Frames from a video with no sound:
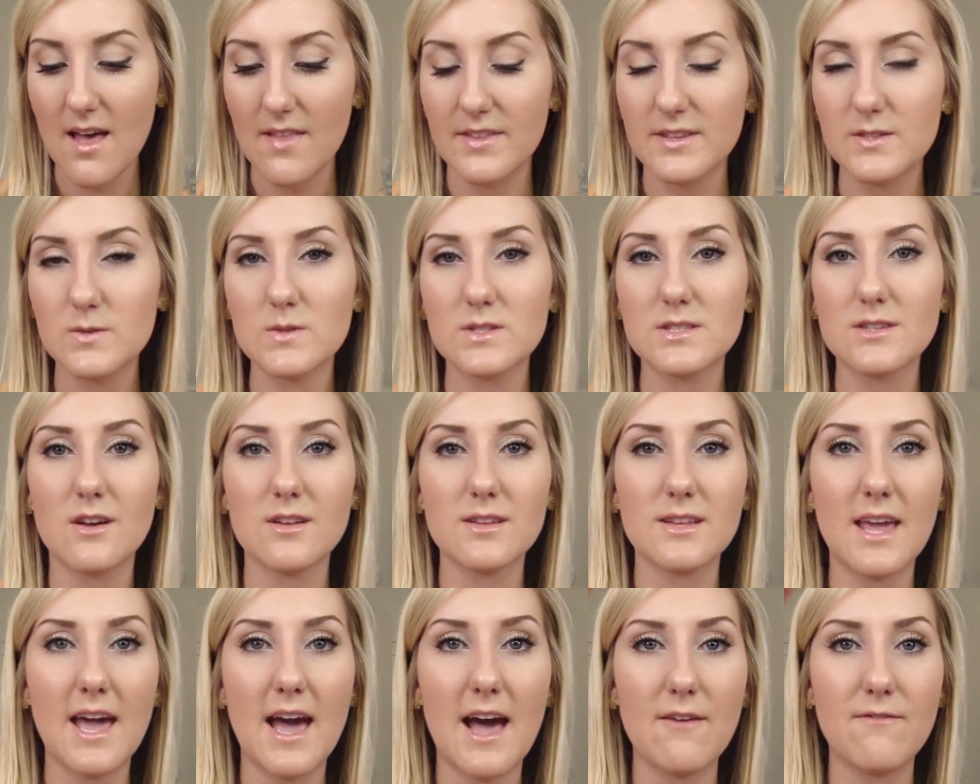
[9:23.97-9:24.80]
This one's
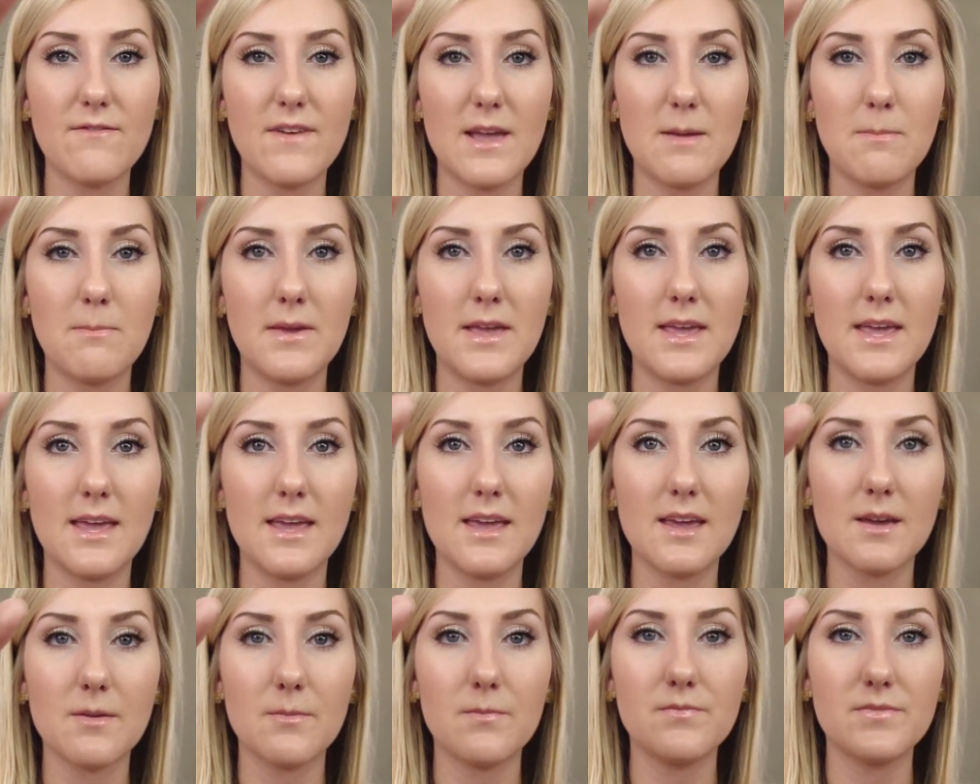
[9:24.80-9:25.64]
called Cafe
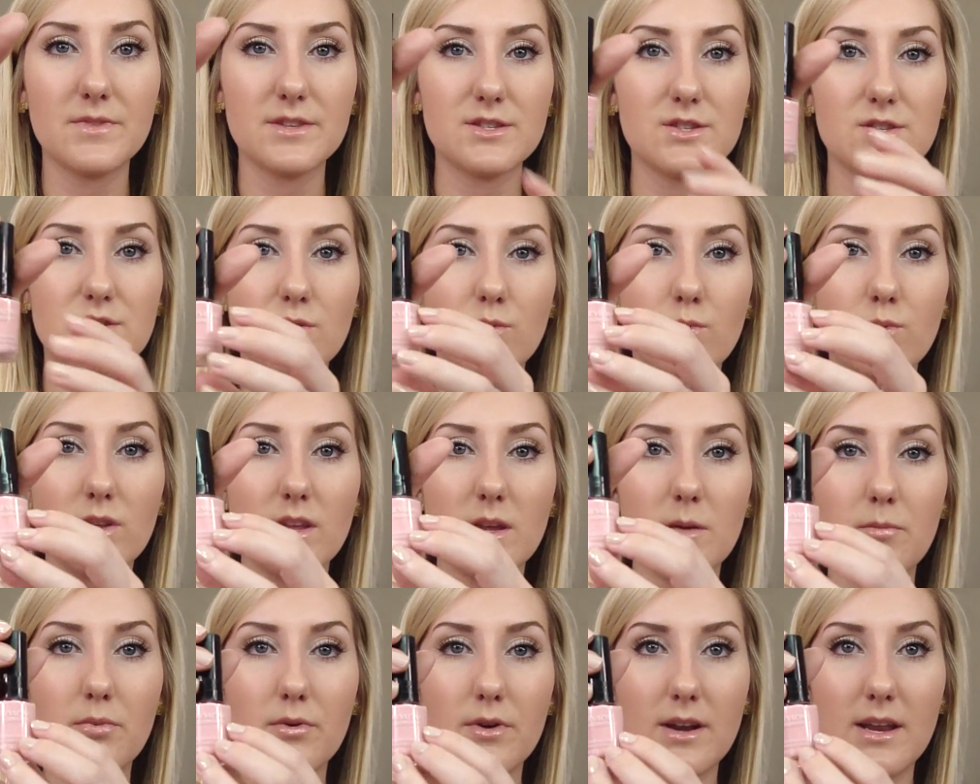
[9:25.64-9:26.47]
Pink. It's just a
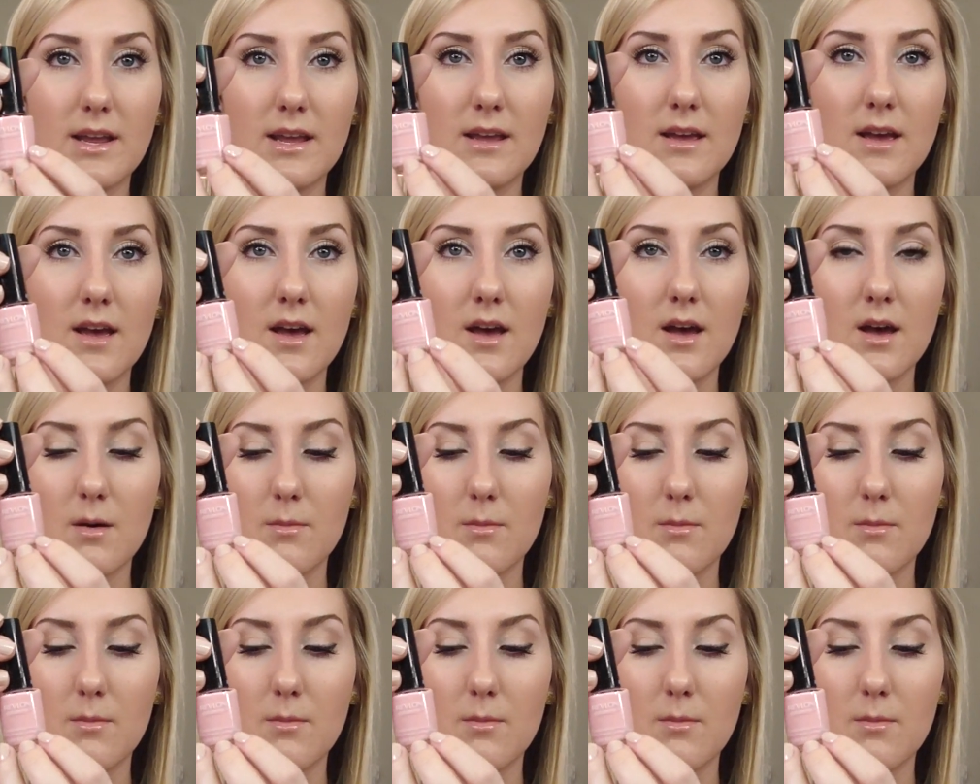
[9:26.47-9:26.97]
really pretty